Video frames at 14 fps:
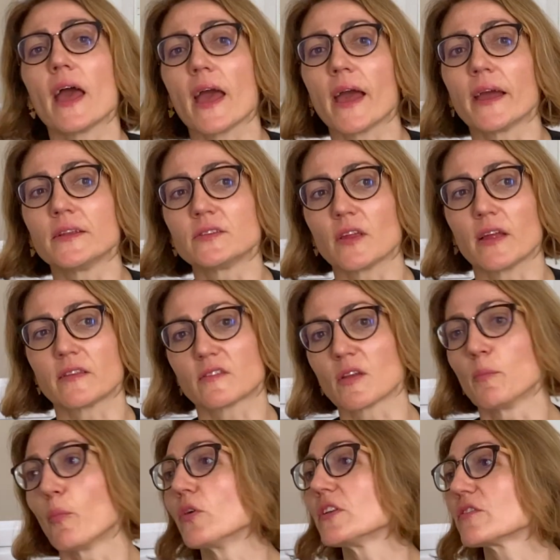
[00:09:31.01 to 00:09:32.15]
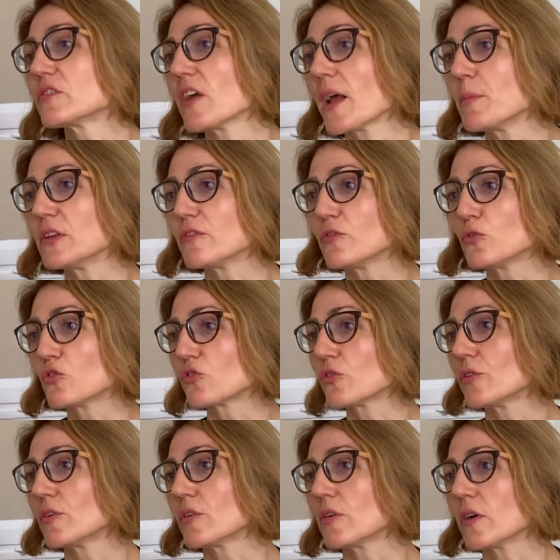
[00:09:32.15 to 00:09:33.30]
And at some point of time in the
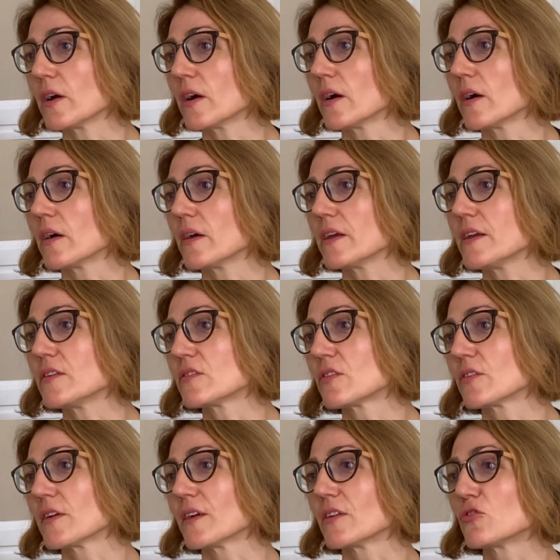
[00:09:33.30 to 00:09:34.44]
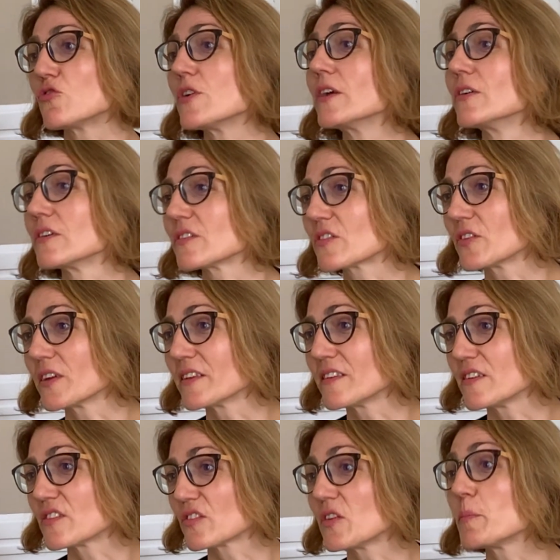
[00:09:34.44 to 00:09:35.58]
future, it triggers
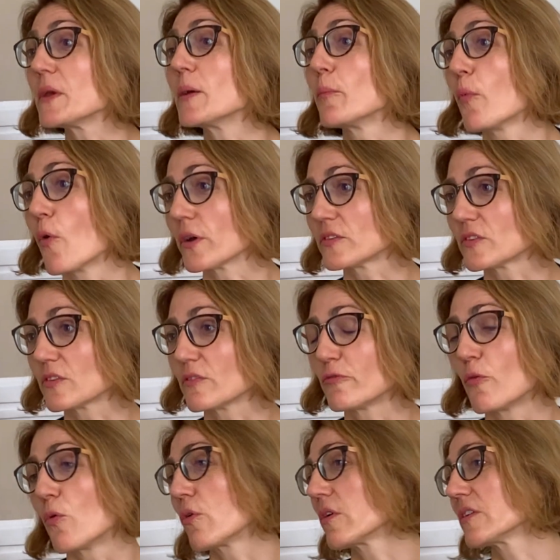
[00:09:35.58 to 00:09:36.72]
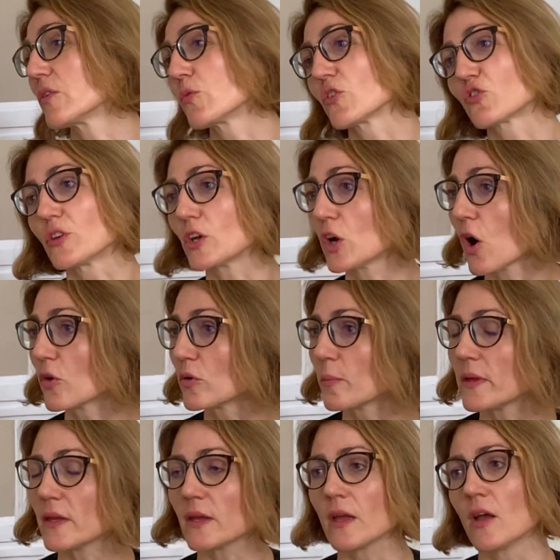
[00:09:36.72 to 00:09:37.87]
this tipping point for the Russian
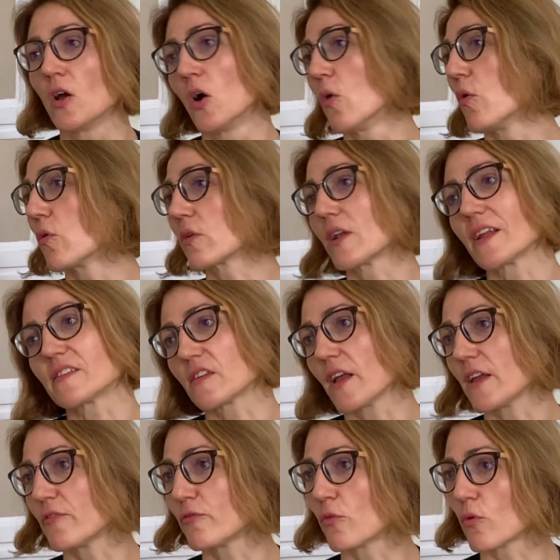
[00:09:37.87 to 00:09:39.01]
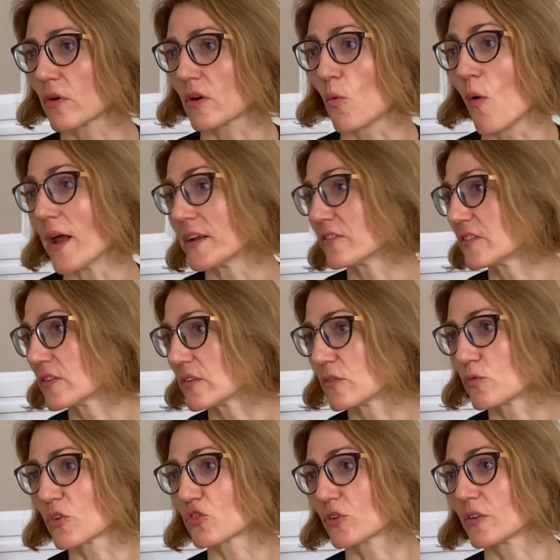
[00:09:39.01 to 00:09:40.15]
economy, or let's say for one of the
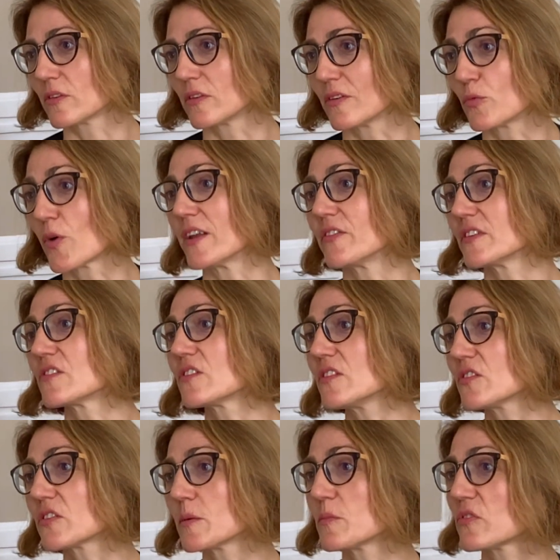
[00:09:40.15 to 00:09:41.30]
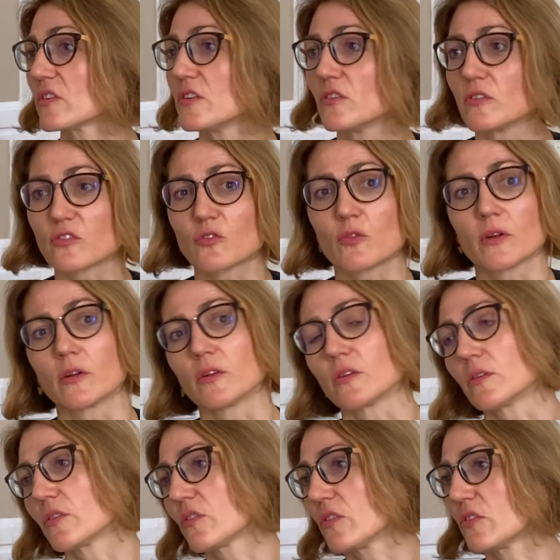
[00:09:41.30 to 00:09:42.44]
Russian relevant systems,
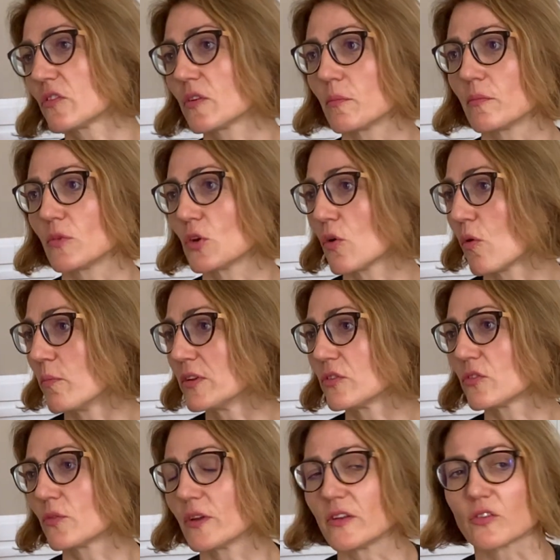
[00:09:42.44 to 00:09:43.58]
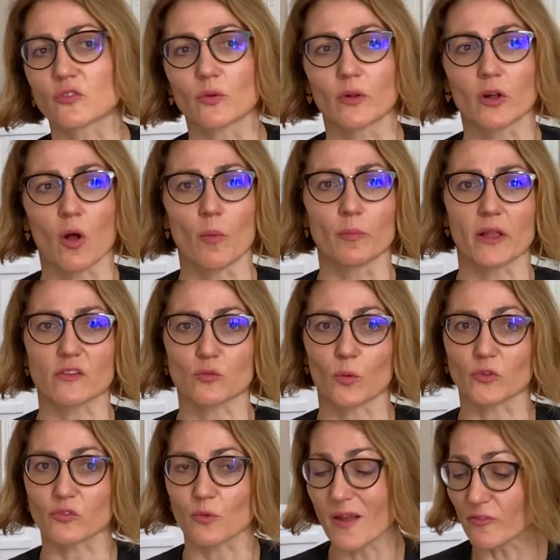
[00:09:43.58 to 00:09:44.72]
industrial system, military industrial complex
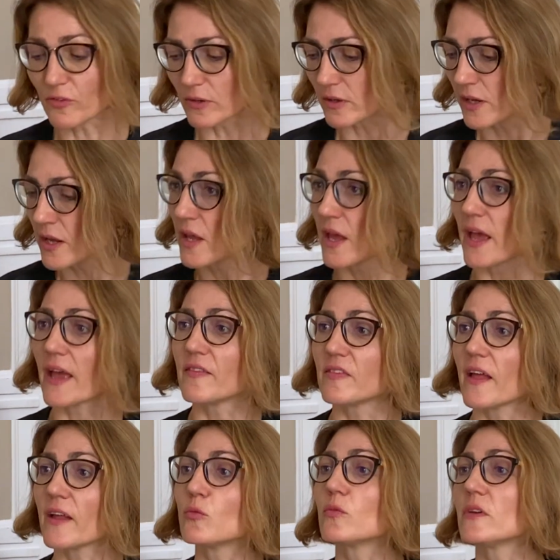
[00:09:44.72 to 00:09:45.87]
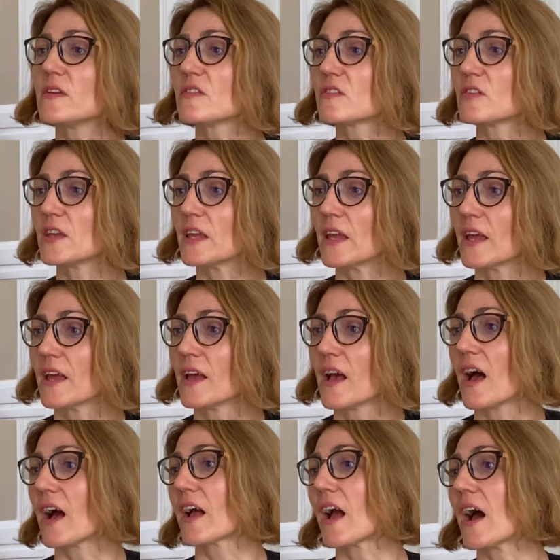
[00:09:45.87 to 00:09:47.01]
whatsoever. And then we see
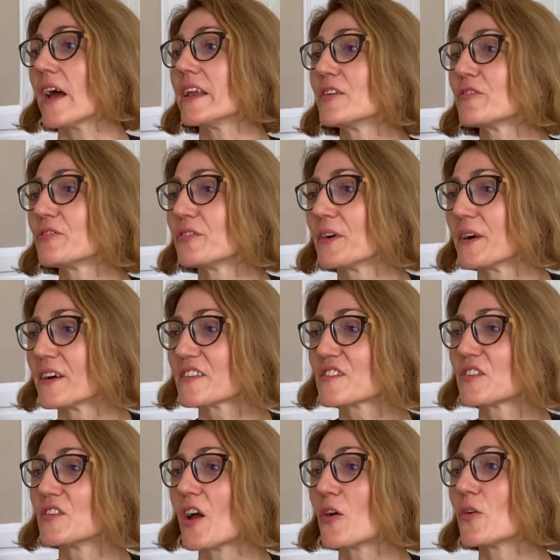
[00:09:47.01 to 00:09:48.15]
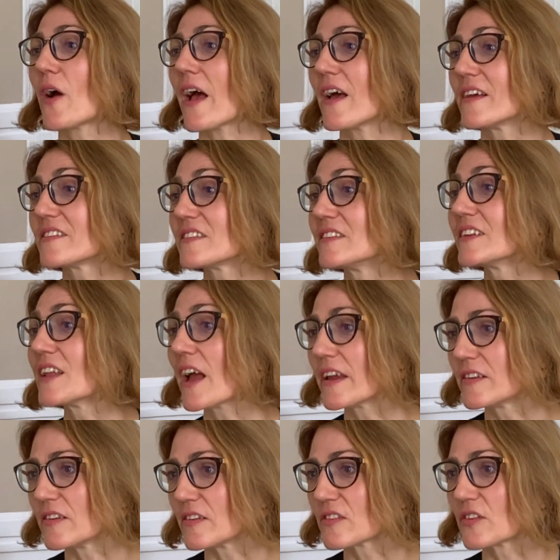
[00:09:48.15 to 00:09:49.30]
a kind of scenario as in the
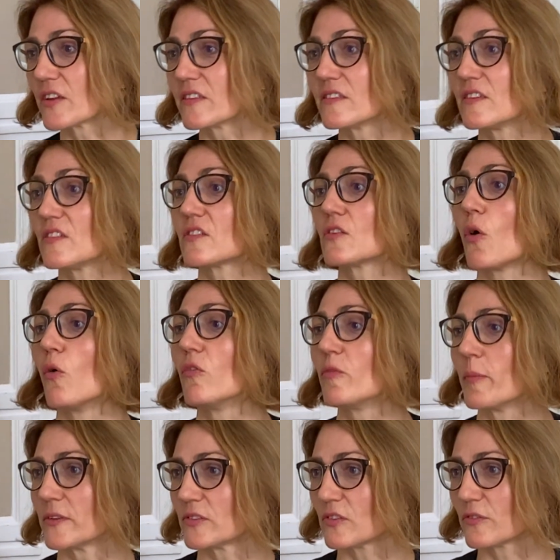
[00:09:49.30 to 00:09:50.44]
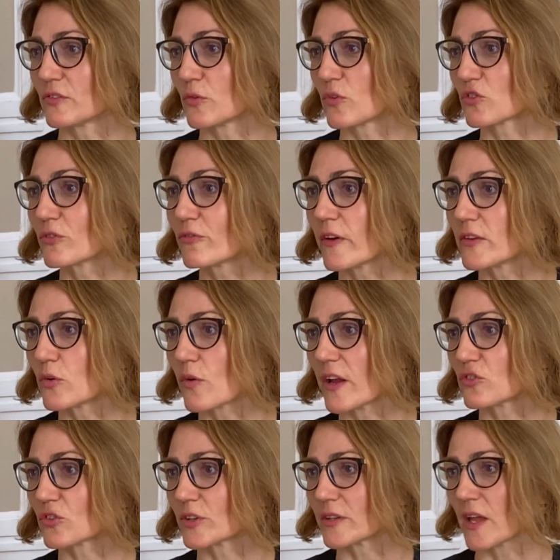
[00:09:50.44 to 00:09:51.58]
90s, a dissolvement of the Russian
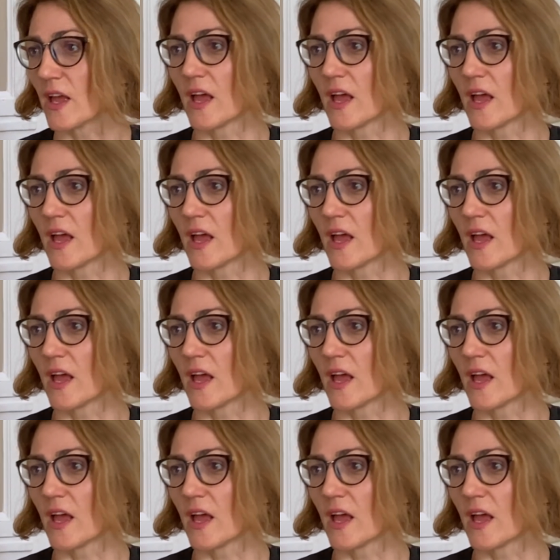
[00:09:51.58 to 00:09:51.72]
Federation.